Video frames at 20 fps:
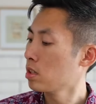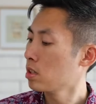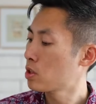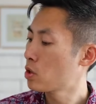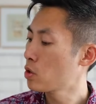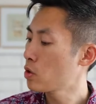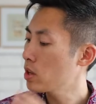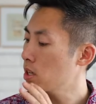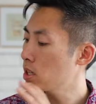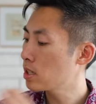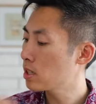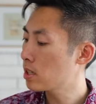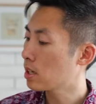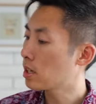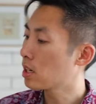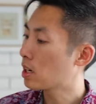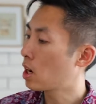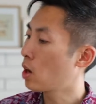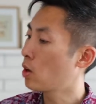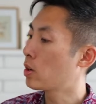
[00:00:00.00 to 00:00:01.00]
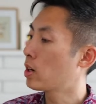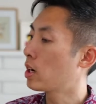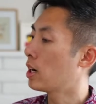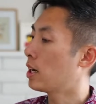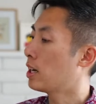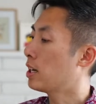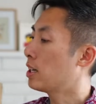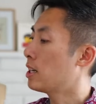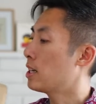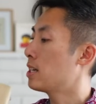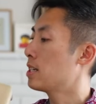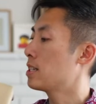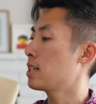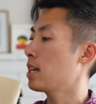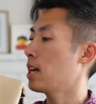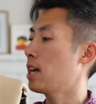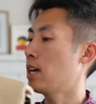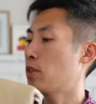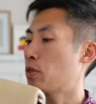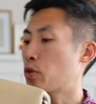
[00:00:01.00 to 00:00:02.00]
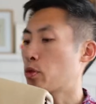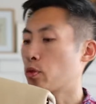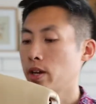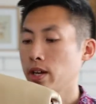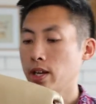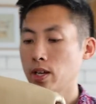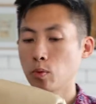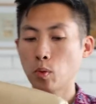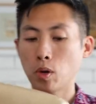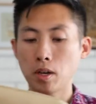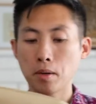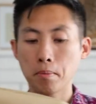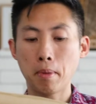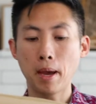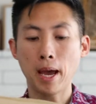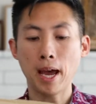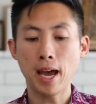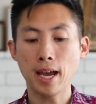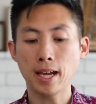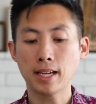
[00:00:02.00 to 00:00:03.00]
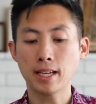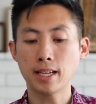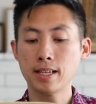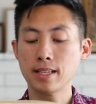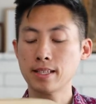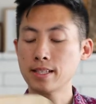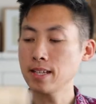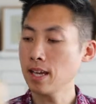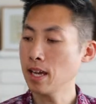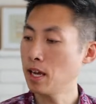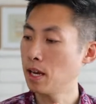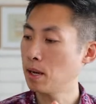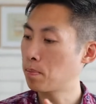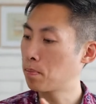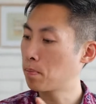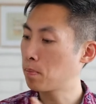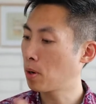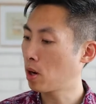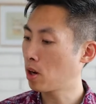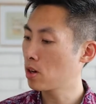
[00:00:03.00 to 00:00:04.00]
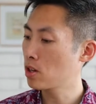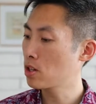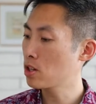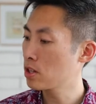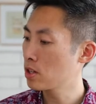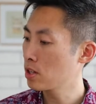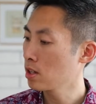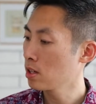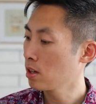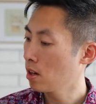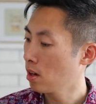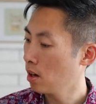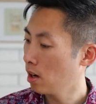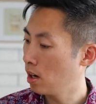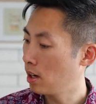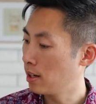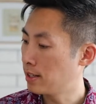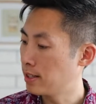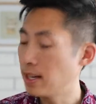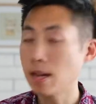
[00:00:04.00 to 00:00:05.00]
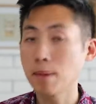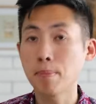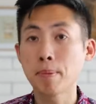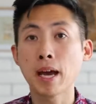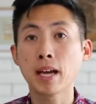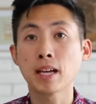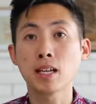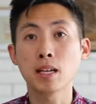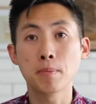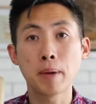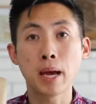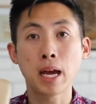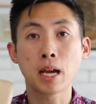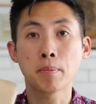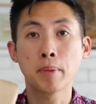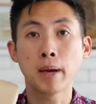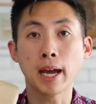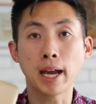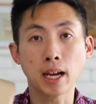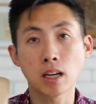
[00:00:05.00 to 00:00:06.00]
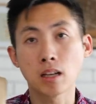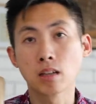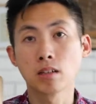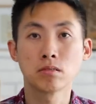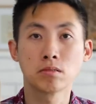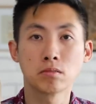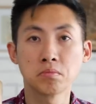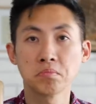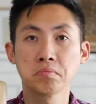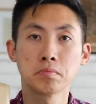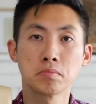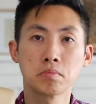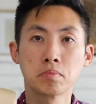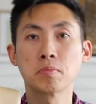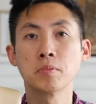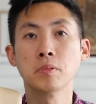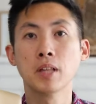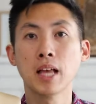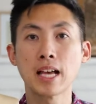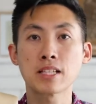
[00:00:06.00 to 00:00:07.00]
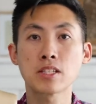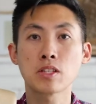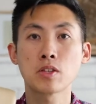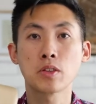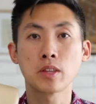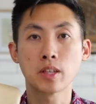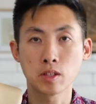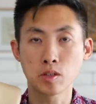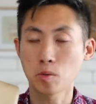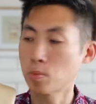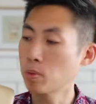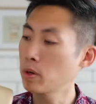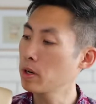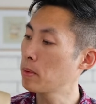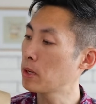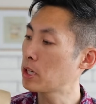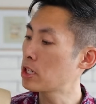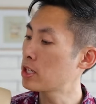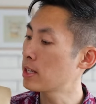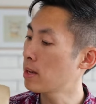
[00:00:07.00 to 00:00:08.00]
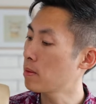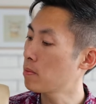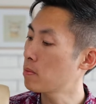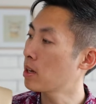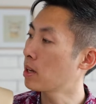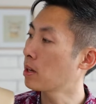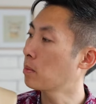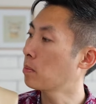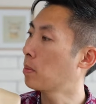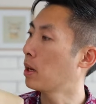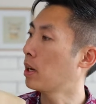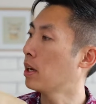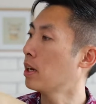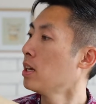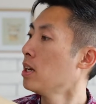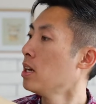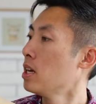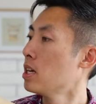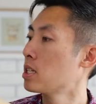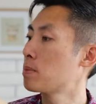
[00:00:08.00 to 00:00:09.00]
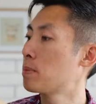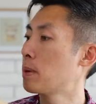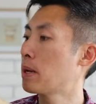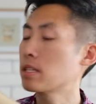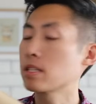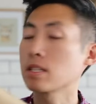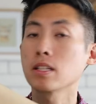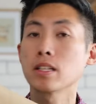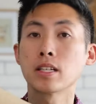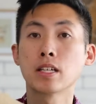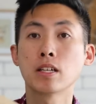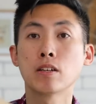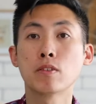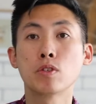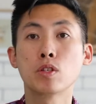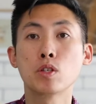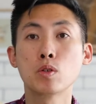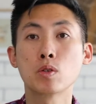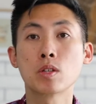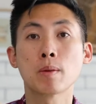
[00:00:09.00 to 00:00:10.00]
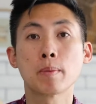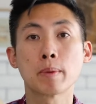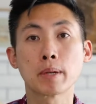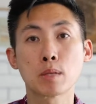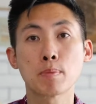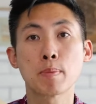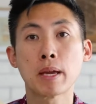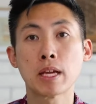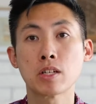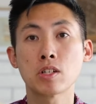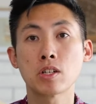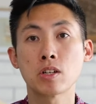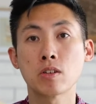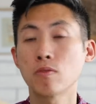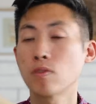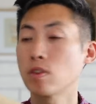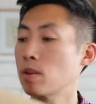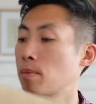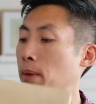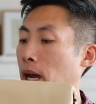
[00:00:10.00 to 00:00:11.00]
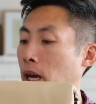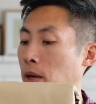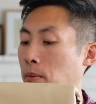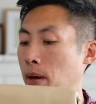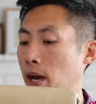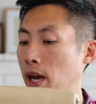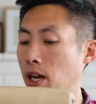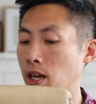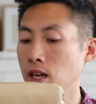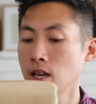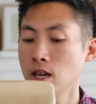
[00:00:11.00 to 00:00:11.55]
So this is the Dakota. It is a 3-in-1 bag. It's a purse, a day pack, and a backpack. Last two things are pretty much the same thing, but it basically gives you some expansion for the backpack.